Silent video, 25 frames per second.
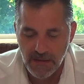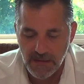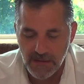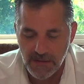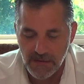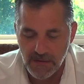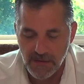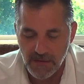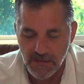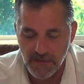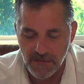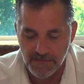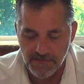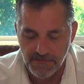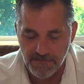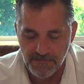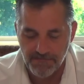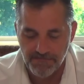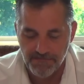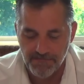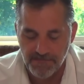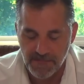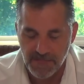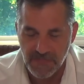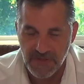to,
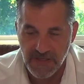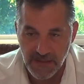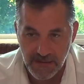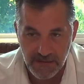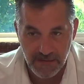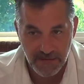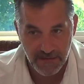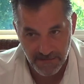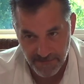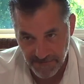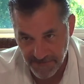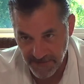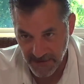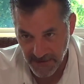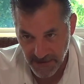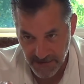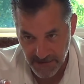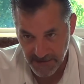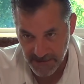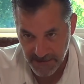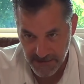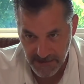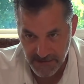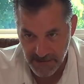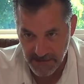get their
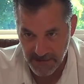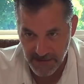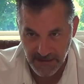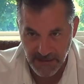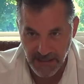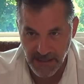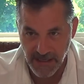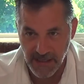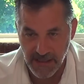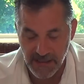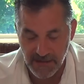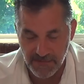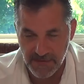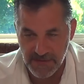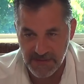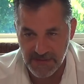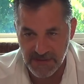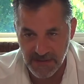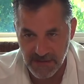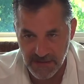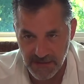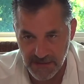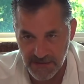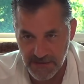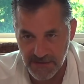fingers into the cannabis
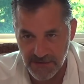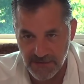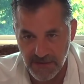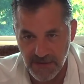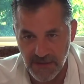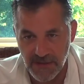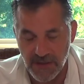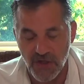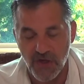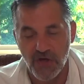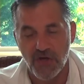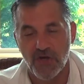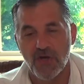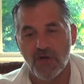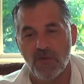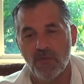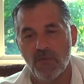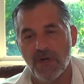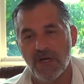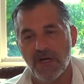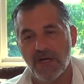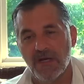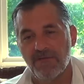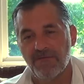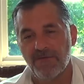industry in a good
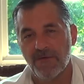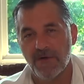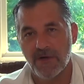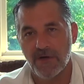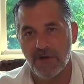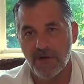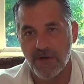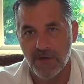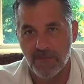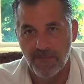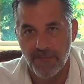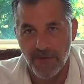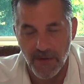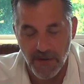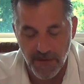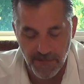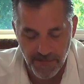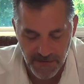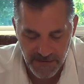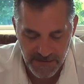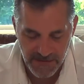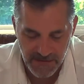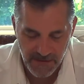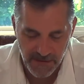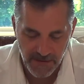way for a good
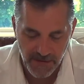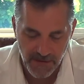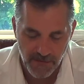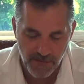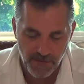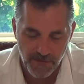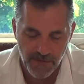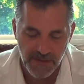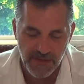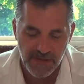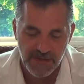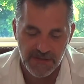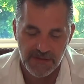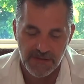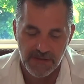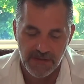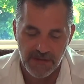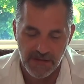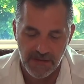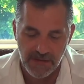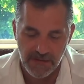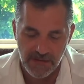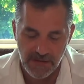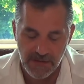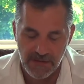purpose and a good reason,
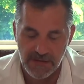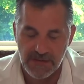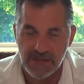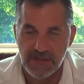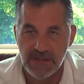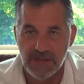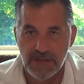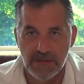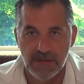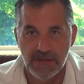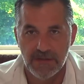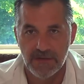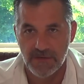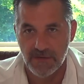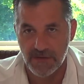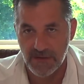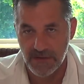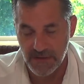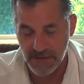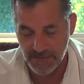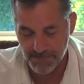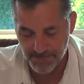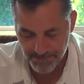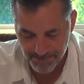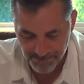and seeing the
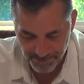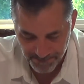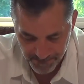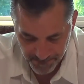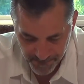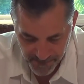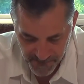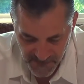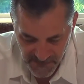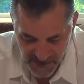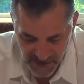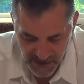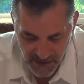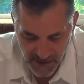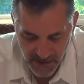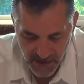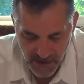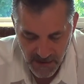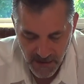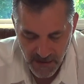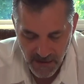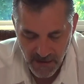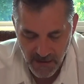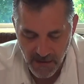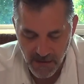dream.
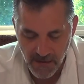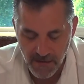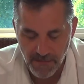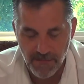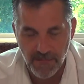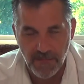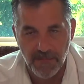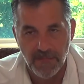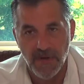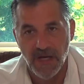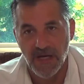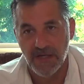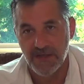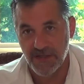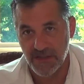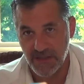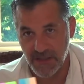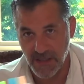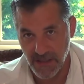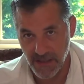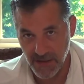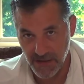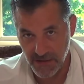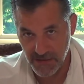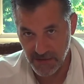
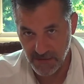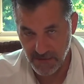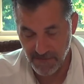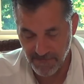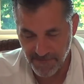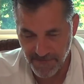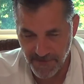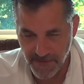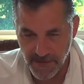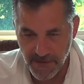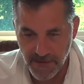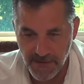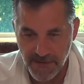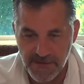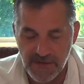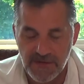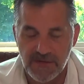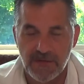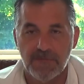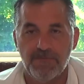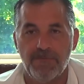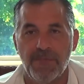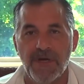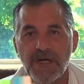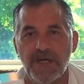Education
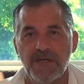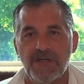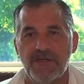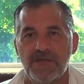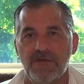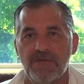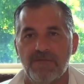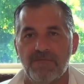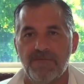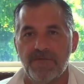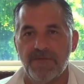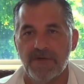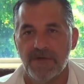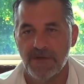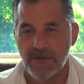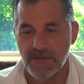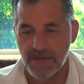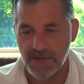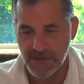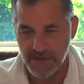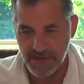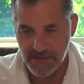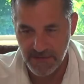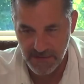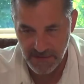first, patient
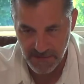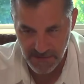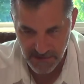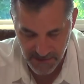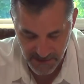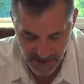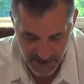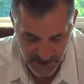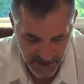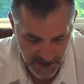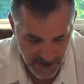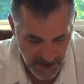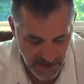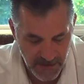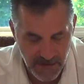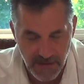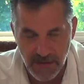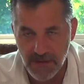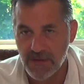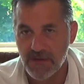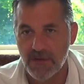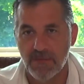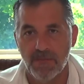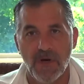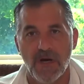first, and
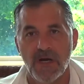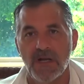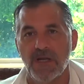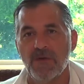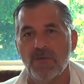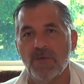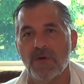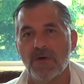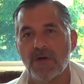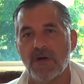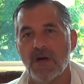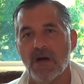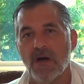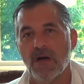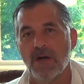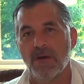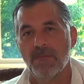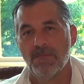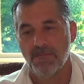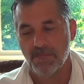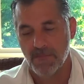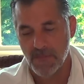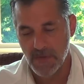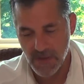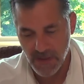then the money will come.